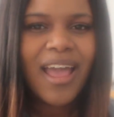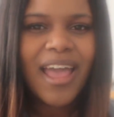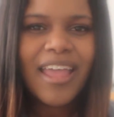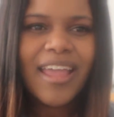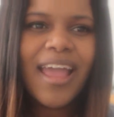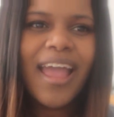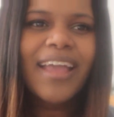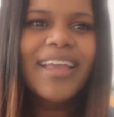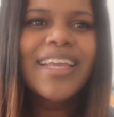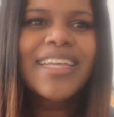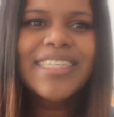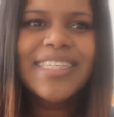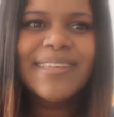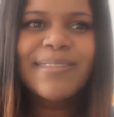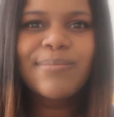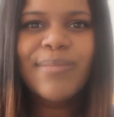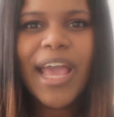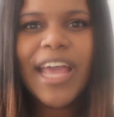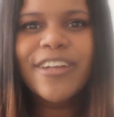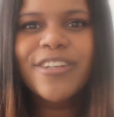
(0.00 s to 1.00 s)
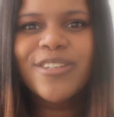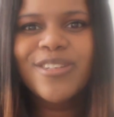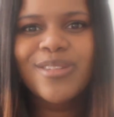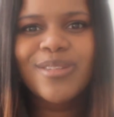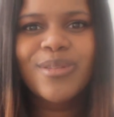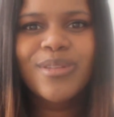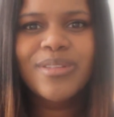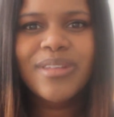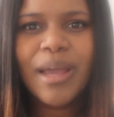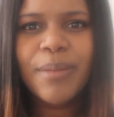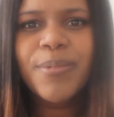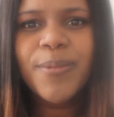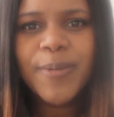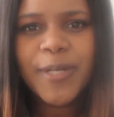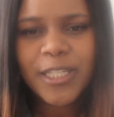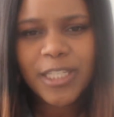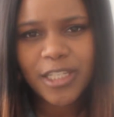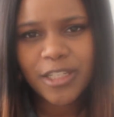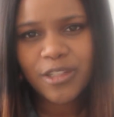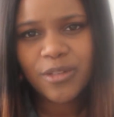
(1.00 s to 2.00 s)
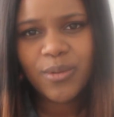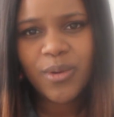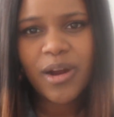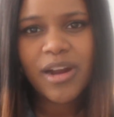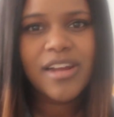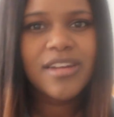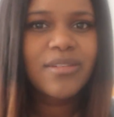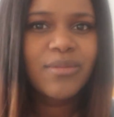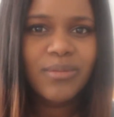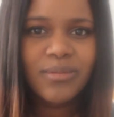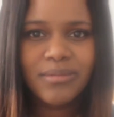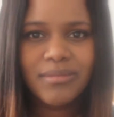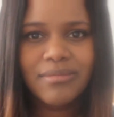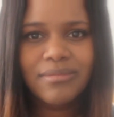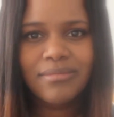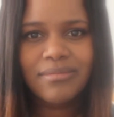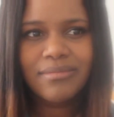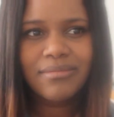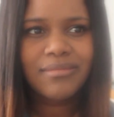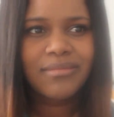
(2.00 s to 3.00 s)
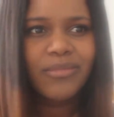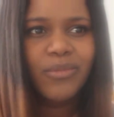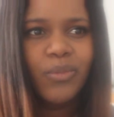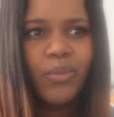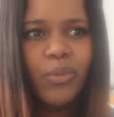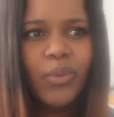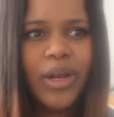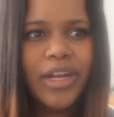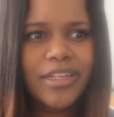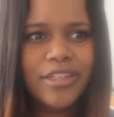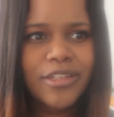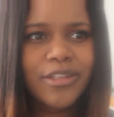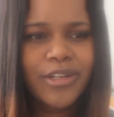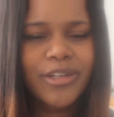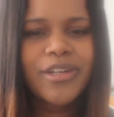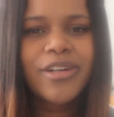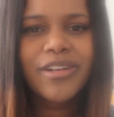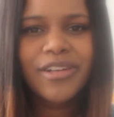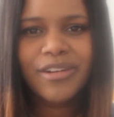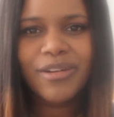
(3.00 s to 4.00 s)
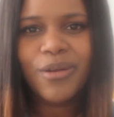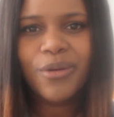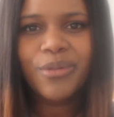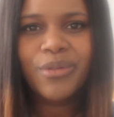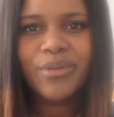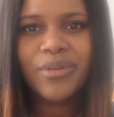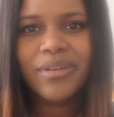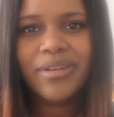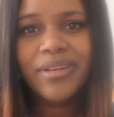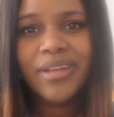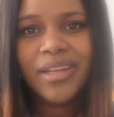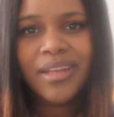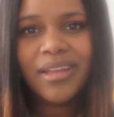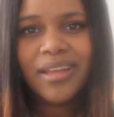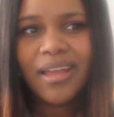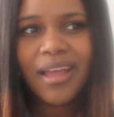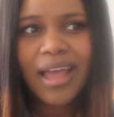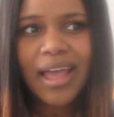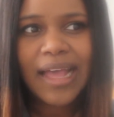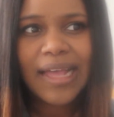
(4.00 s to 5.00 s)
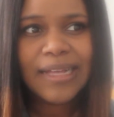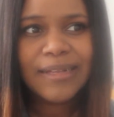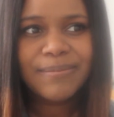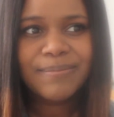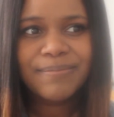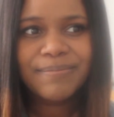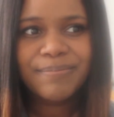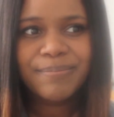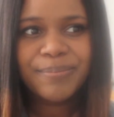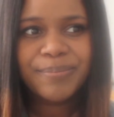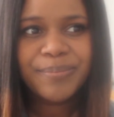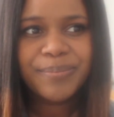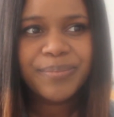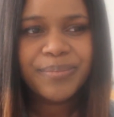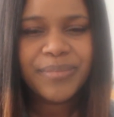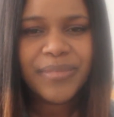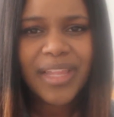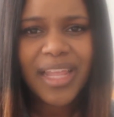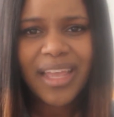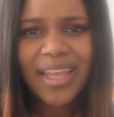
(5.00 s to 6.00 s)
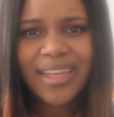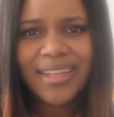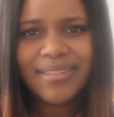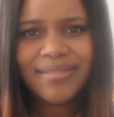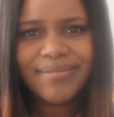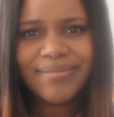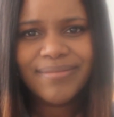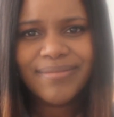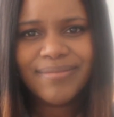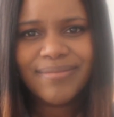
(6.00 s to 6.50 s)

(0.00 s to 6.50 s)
I guess it matters the type of person you are and what you're gonna go through. Yeah.